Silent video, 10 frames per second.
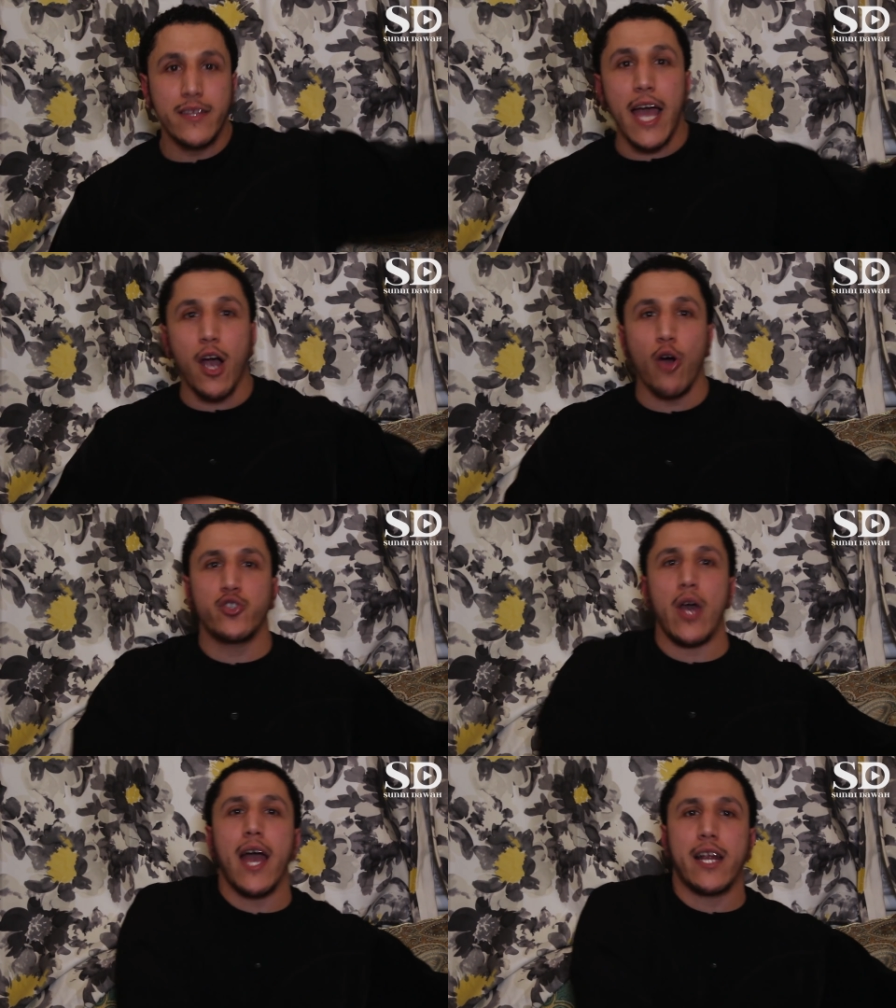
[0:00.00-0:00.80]
They go
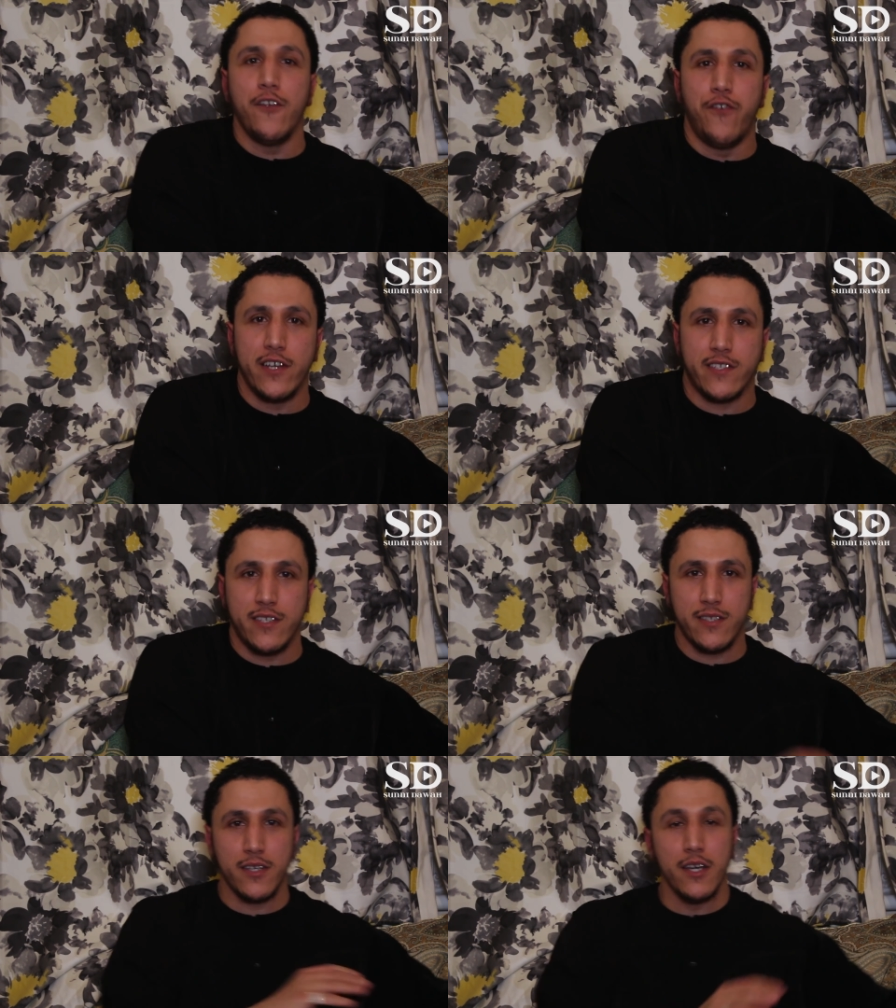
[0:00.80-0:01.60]
to unclear
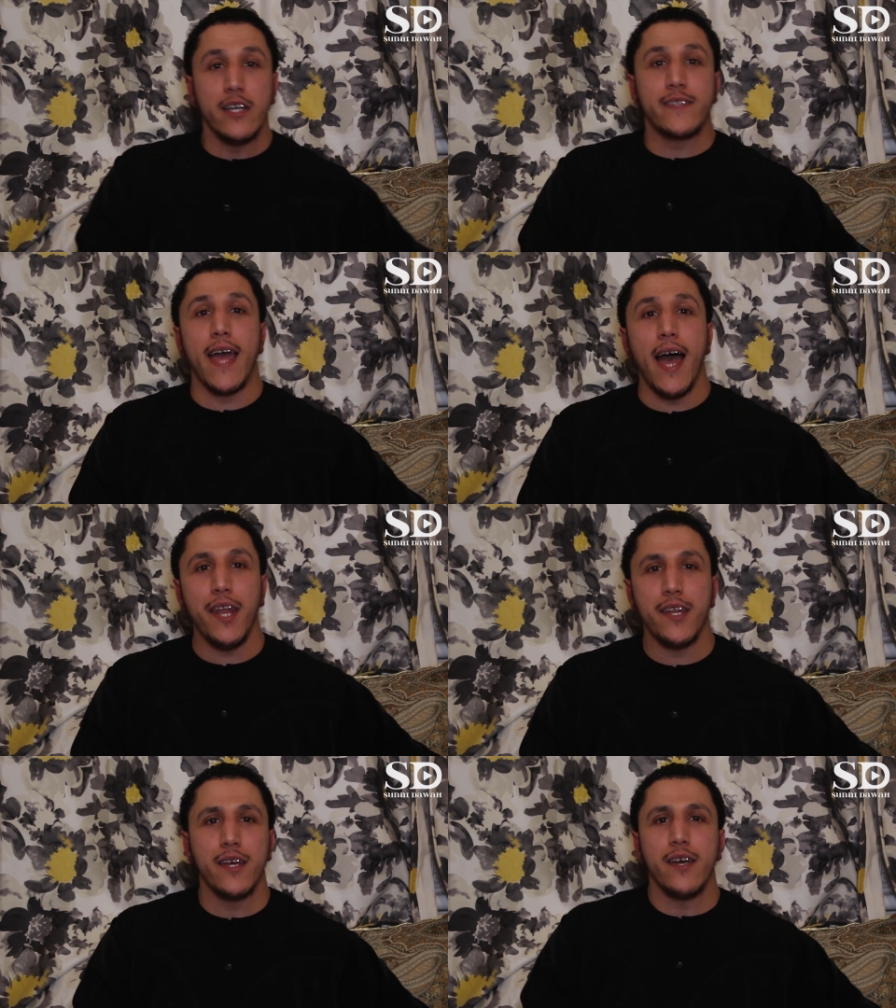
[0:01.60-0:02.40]
verses,
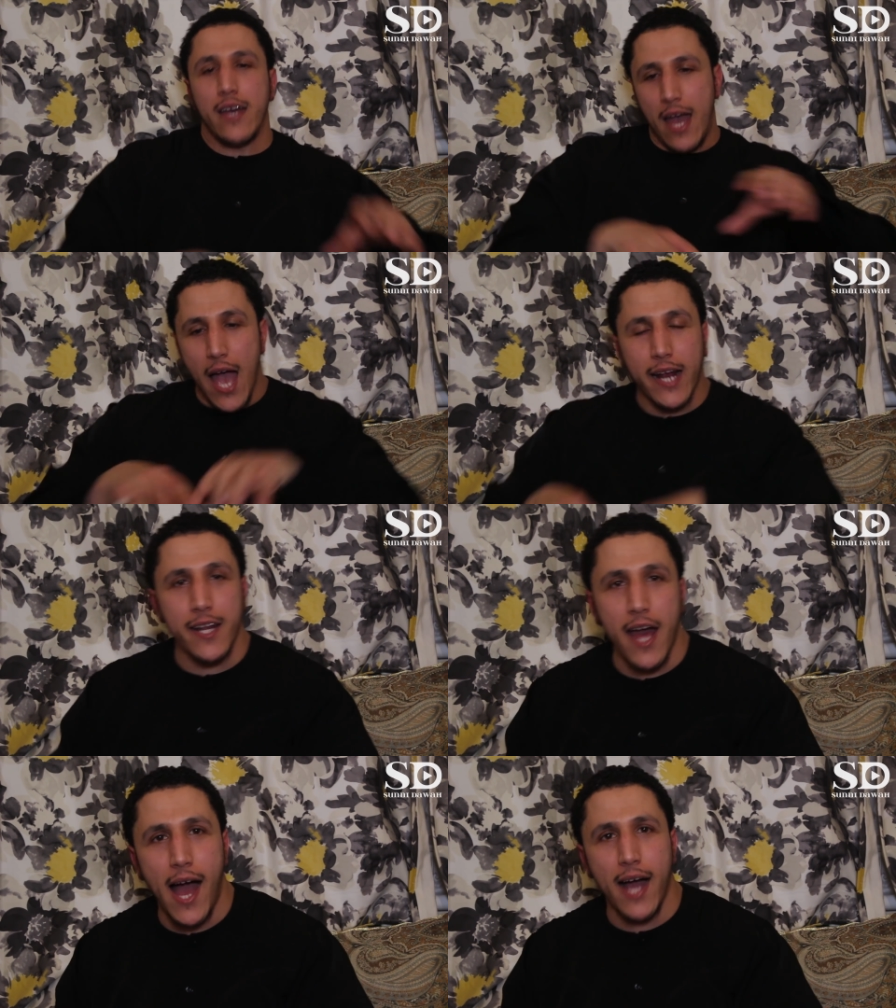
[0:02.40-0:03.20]
then
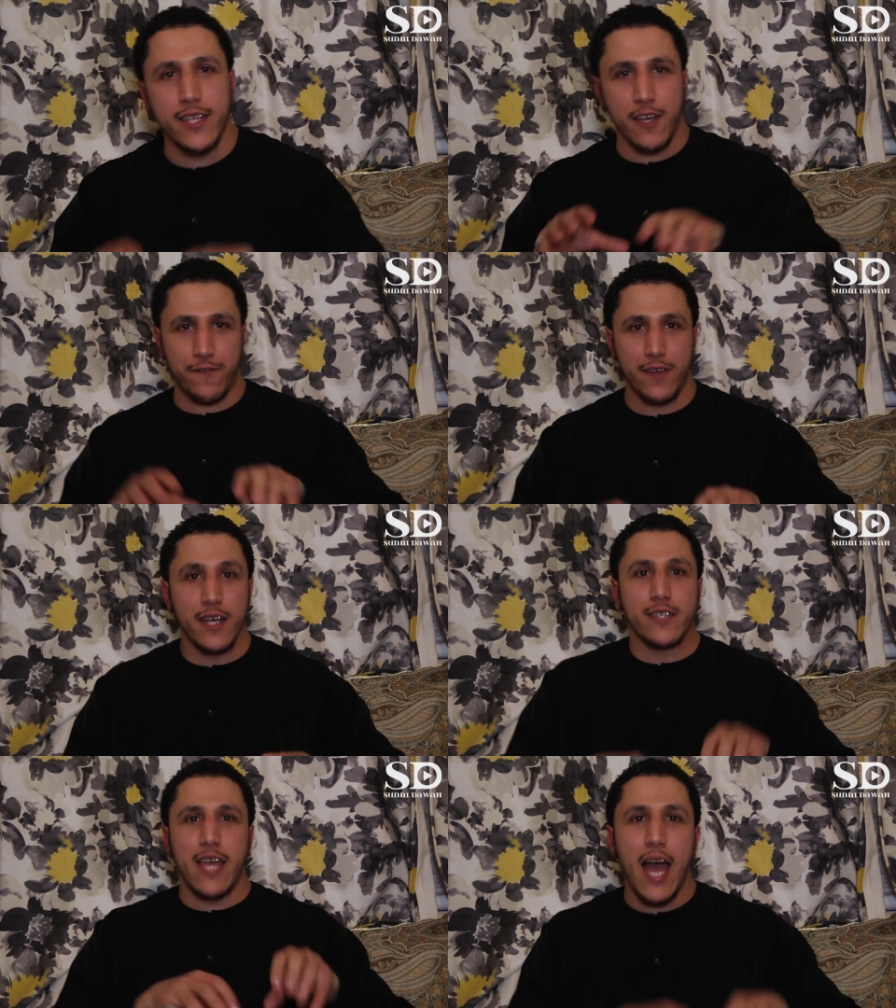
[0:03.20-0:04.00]
unclear ahadith,
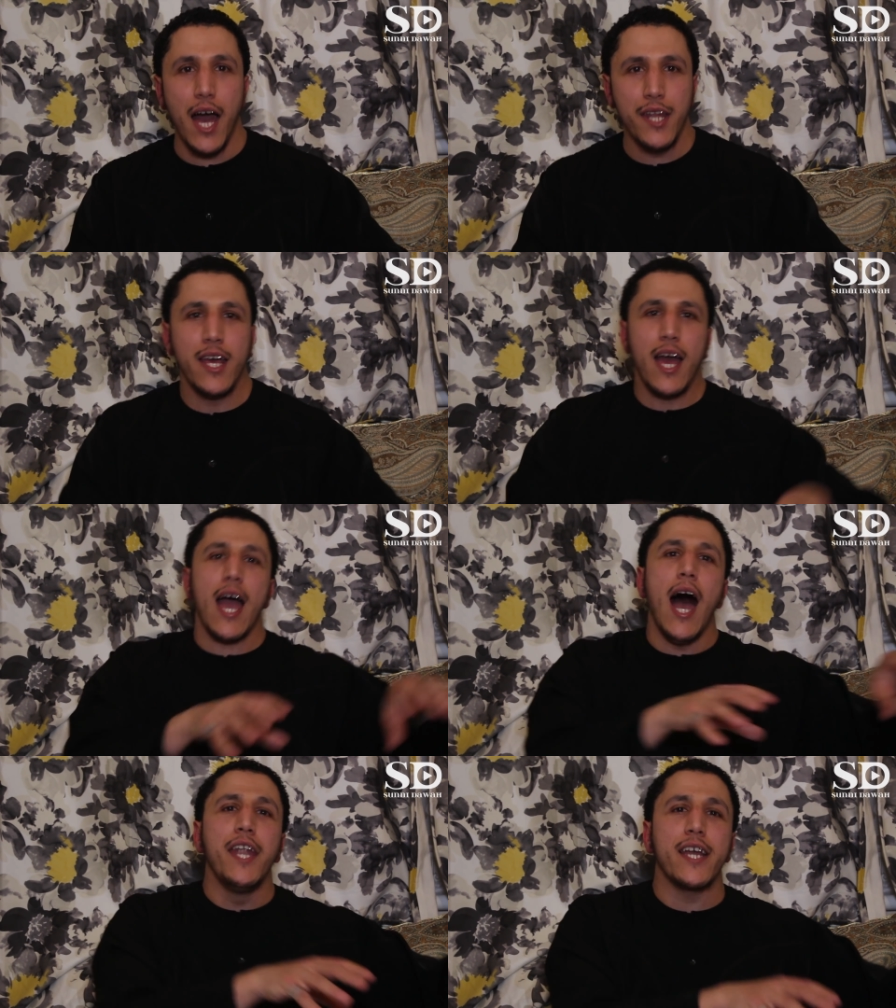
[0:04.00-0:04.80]
then
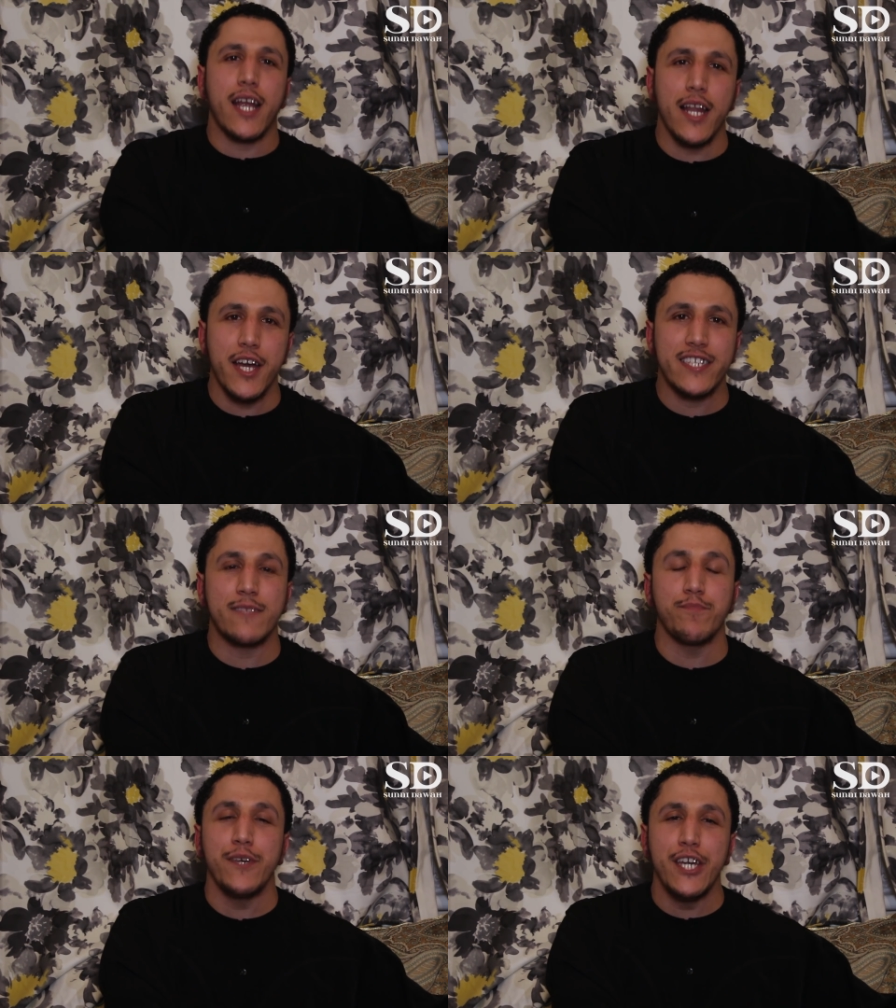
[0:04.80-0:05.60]
unclear
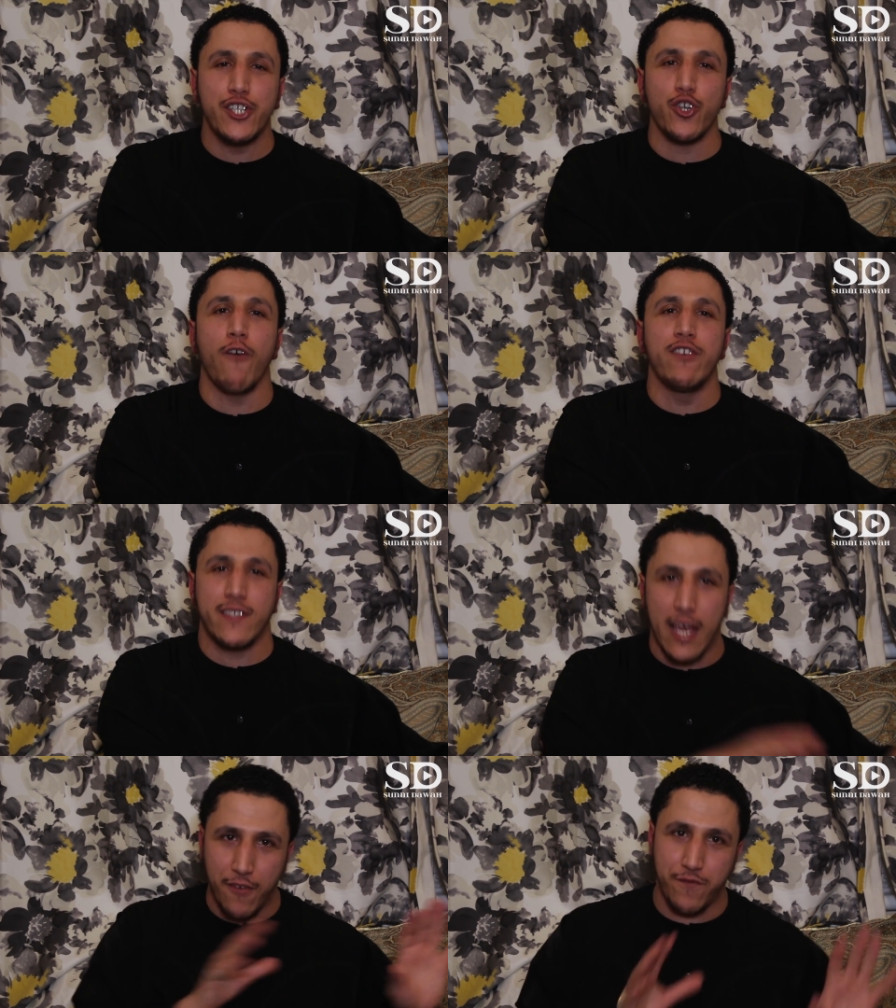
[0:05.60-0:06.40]
speech of the
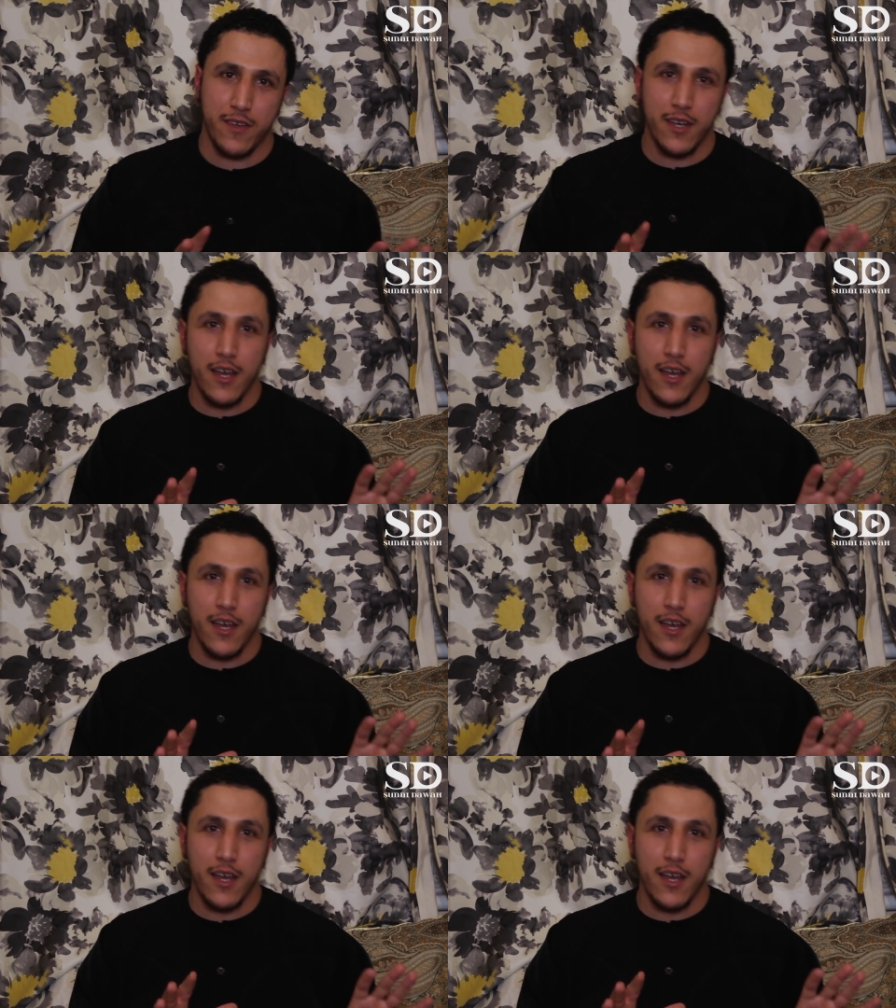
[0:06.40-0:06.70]
Salaf.